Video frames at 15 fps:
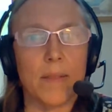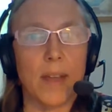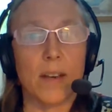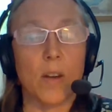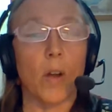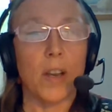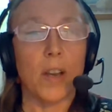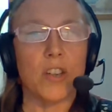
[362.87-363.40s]

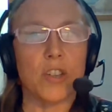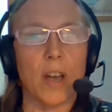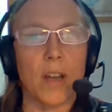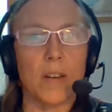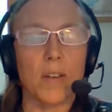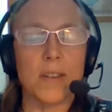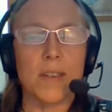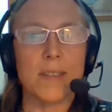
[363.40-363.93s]
knowledge and
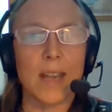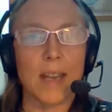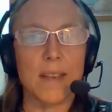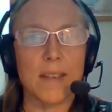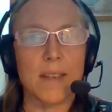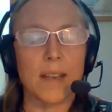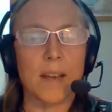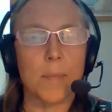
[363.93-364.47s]

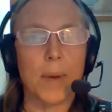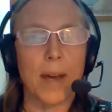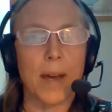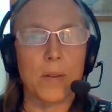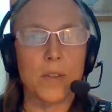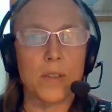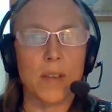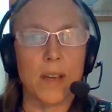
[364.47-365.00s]
understanding
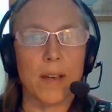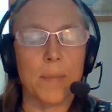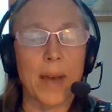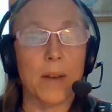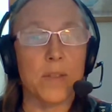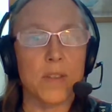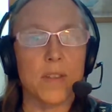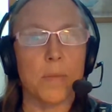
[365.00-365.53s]
about how
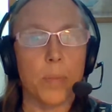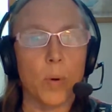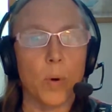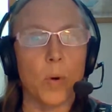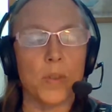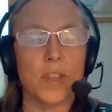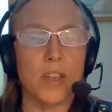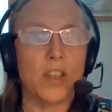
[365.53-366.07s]
to
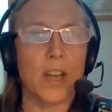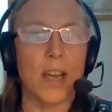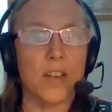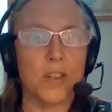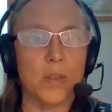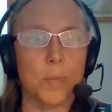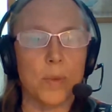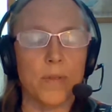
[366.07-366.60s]
support
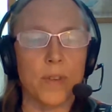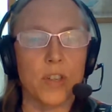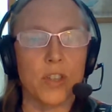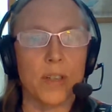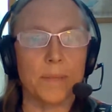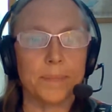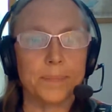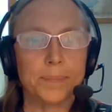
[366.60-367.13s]
educational
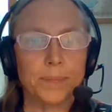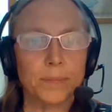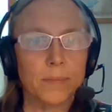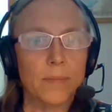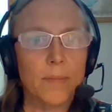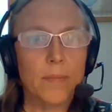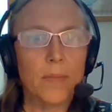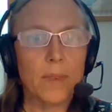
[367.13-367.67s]
provision
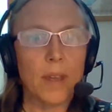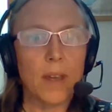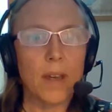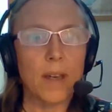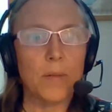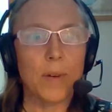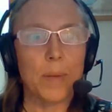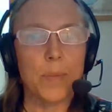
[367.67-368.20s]

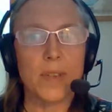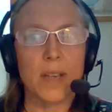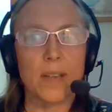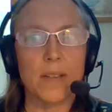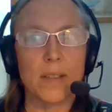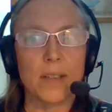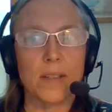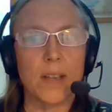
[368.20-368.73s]

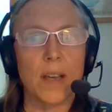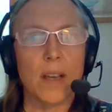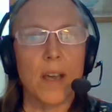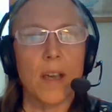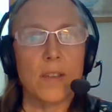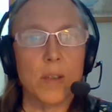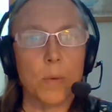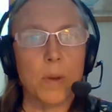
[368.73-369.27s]
represented.
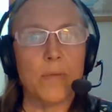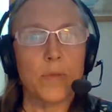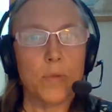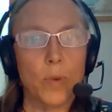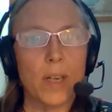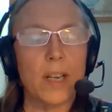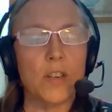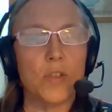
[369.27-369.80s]
So we've
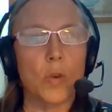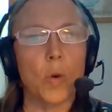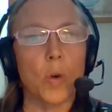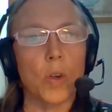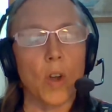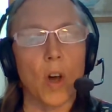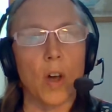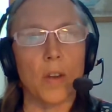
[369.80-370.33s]
really
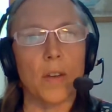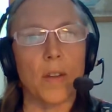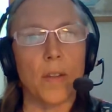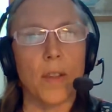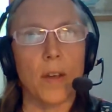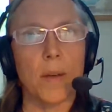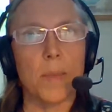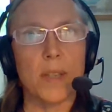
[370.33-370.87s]
drawn on
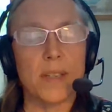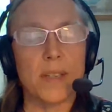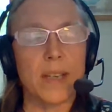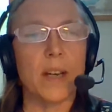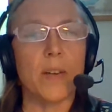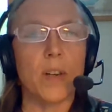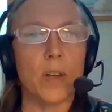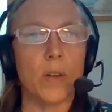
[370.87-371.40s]
the
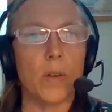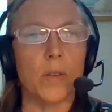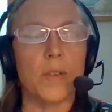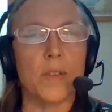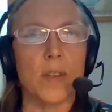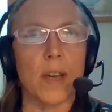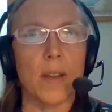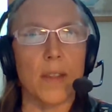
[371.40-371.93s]

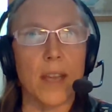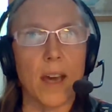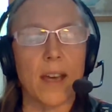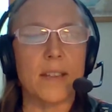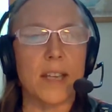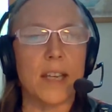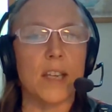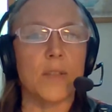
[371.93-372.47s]
materials and the
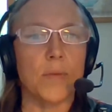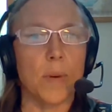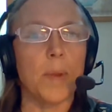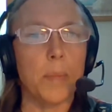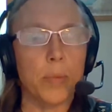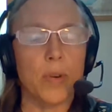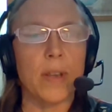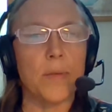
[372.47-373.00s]
ideas from
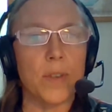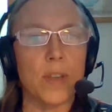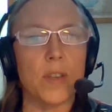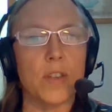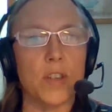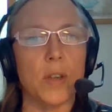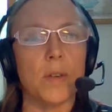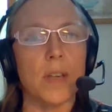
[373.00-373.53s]
the
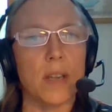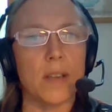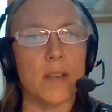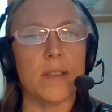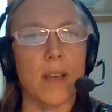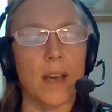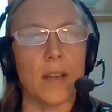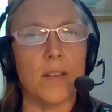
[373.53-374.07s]
previous
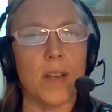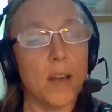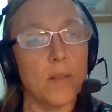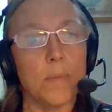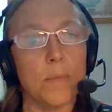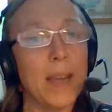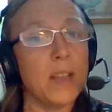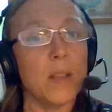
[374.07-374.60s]
units and
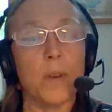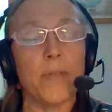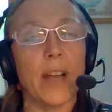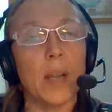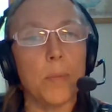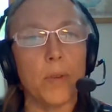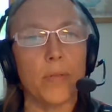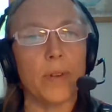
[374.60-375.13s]
made them
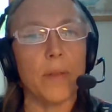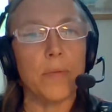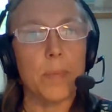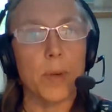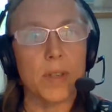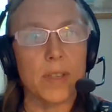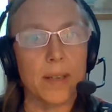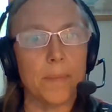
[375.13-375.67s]
available for
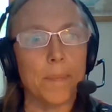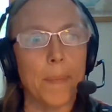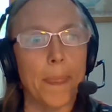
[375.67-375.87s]
everybody.